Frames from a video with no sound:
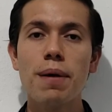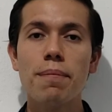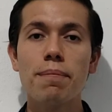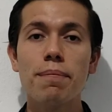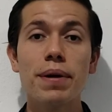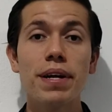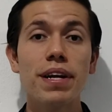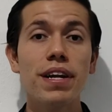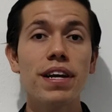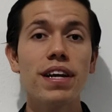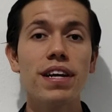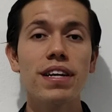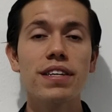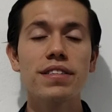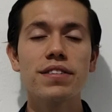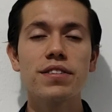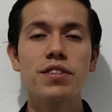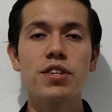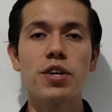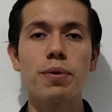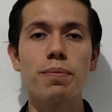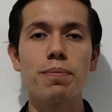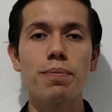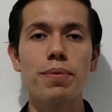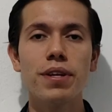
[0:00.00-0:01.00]
meaning its
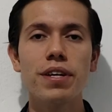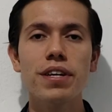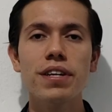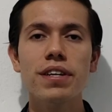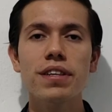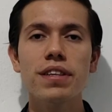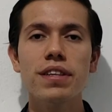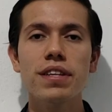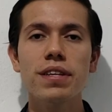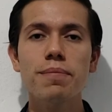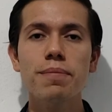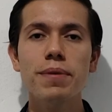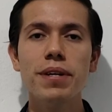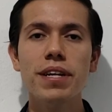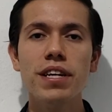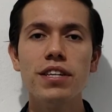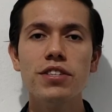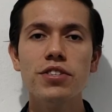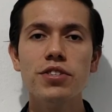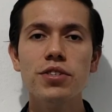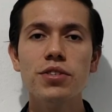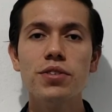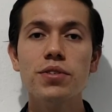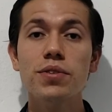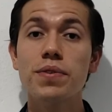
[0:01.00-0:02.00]
complete
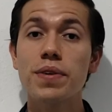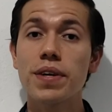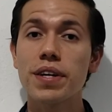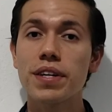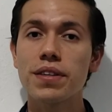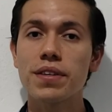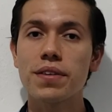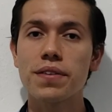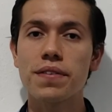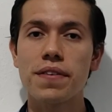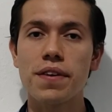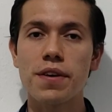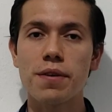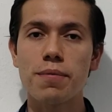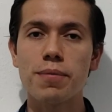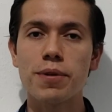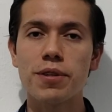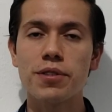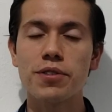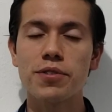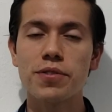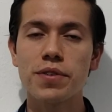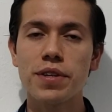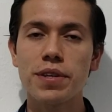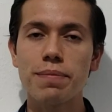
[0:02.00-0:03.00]
elimination during the
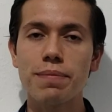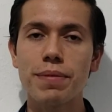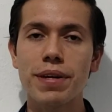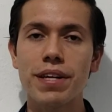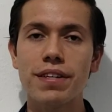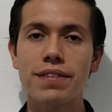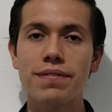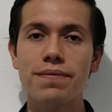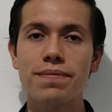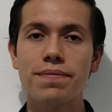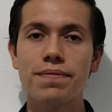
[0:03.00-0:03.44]
thermal treatment.